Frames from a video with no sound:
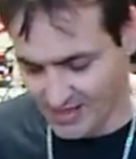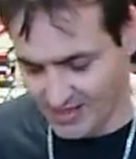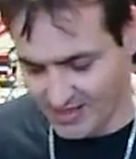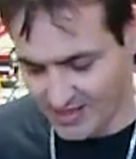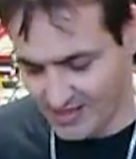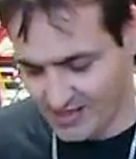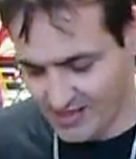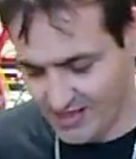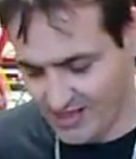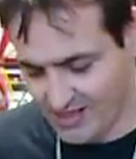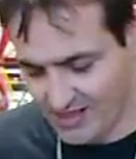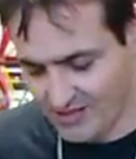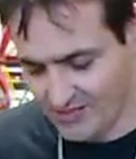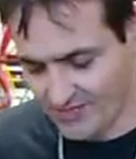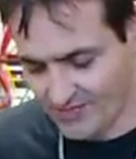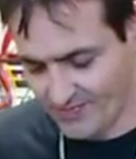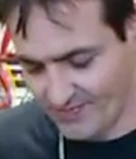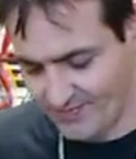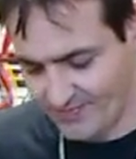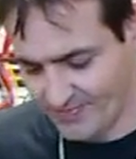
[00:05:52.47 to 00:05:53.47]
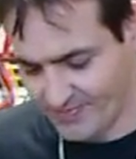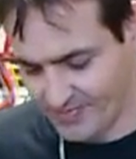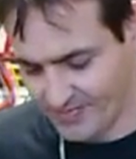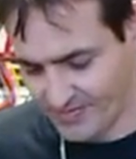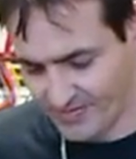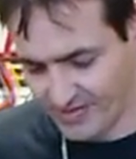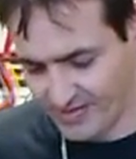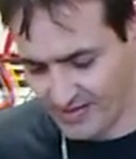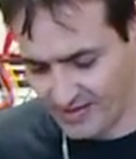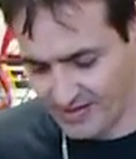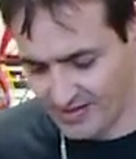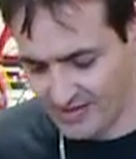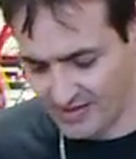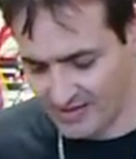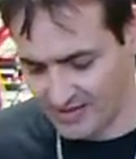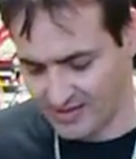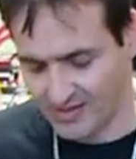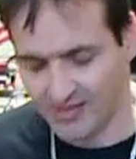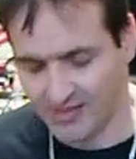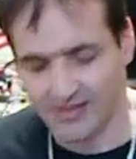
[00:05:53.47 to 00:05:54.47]
Now
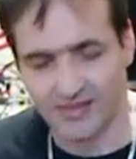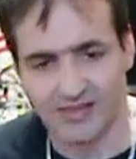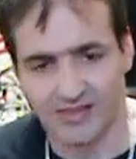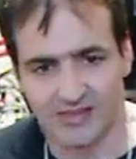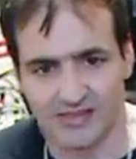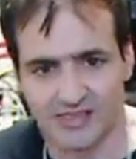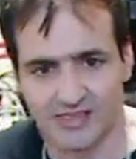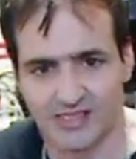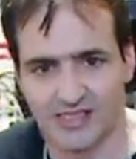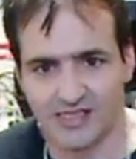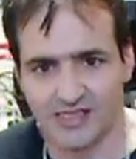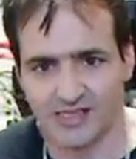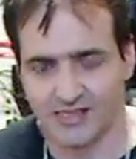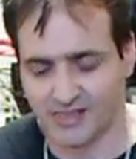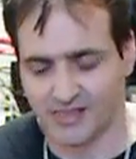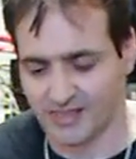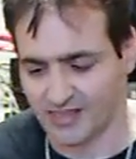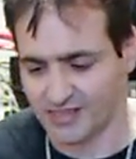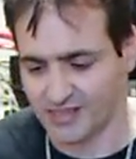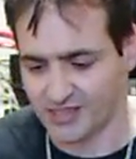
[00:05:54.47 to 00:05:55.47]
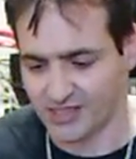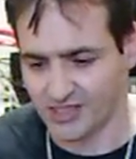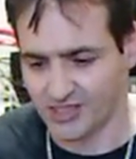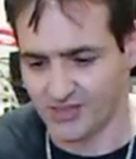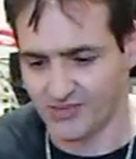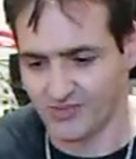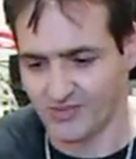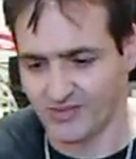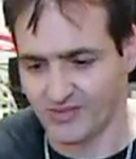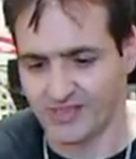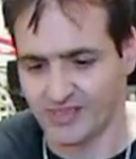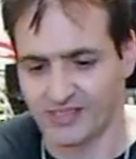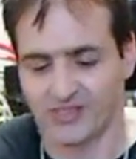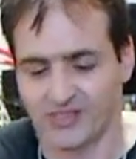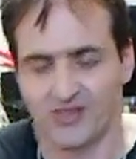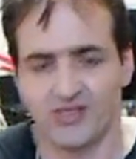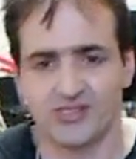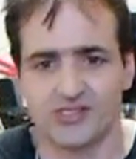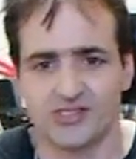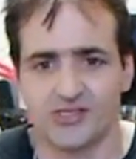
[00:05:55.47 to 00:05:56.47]
there's another thing too. There's
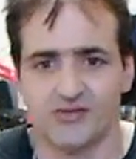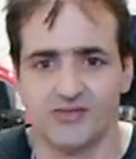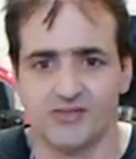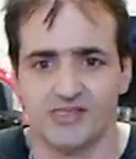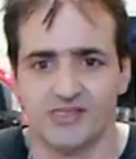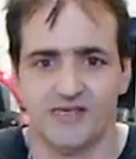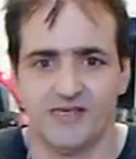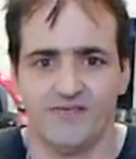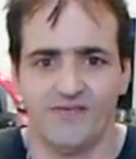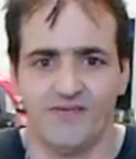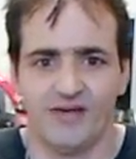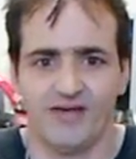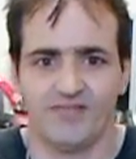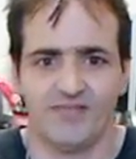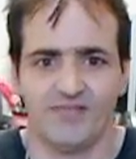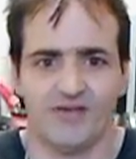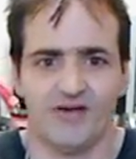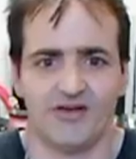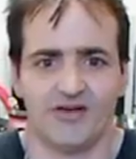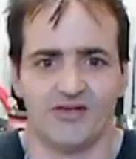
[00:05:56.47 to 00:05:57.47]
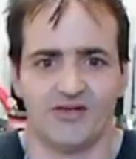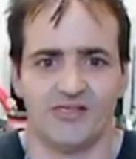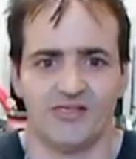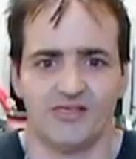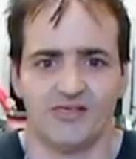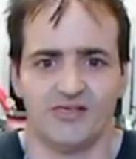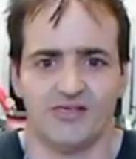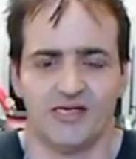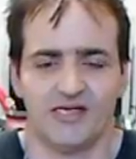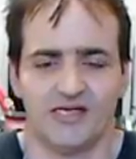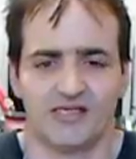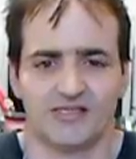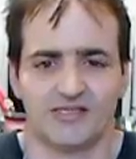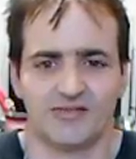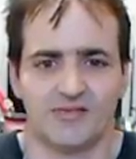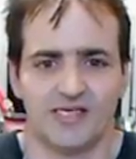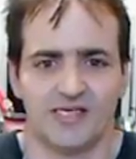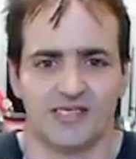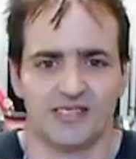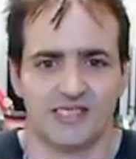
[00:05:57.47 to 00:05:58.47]
also a D5 model you guys
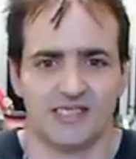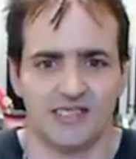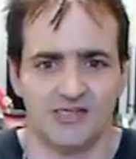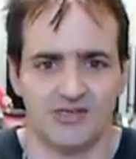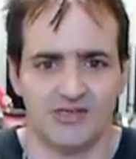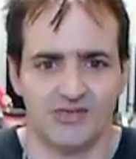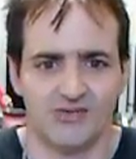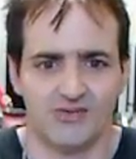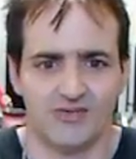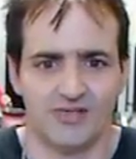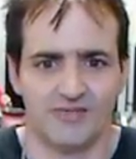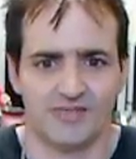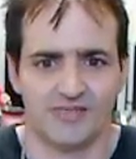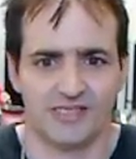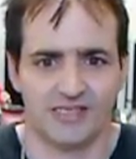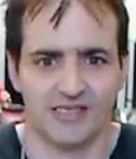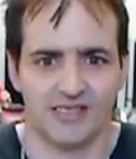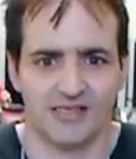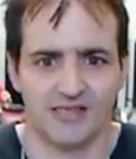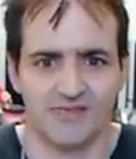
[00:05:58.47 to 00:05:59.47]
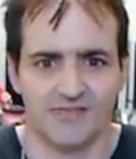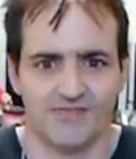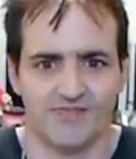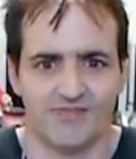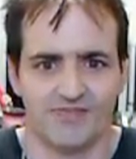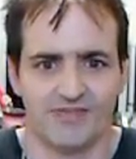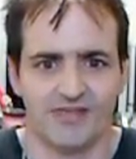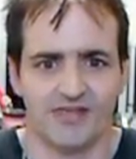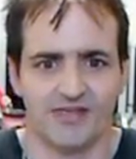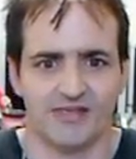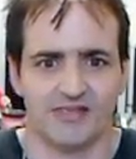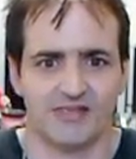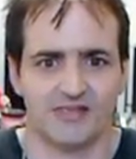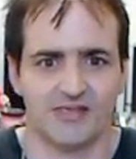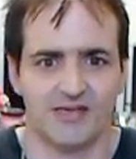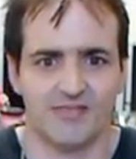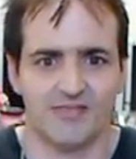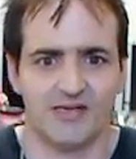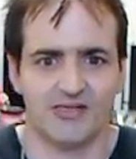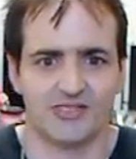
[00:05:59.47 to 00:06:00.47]
might have seen on the website
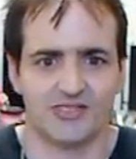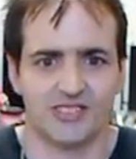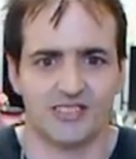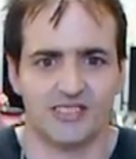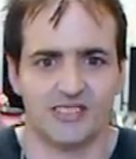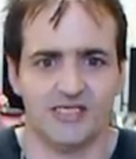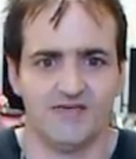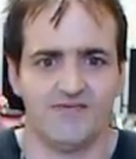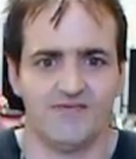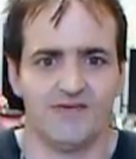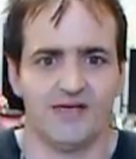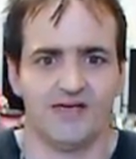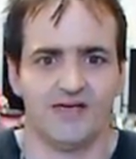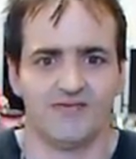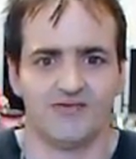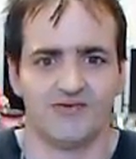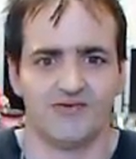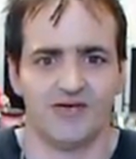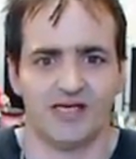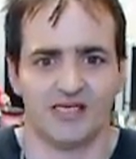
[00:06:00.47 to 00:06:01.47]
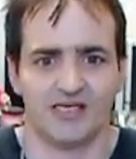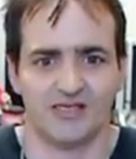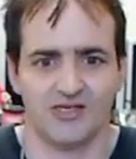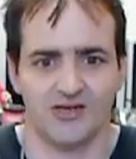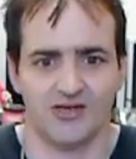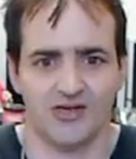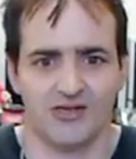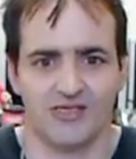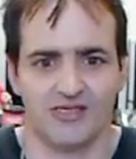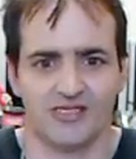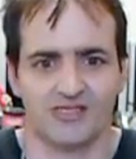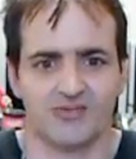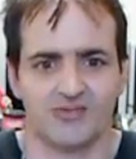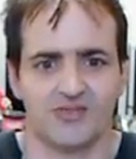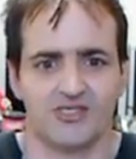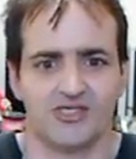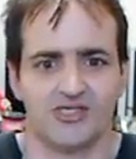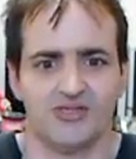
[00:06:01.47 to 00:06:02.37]
that mounts a D5 directly on this with 2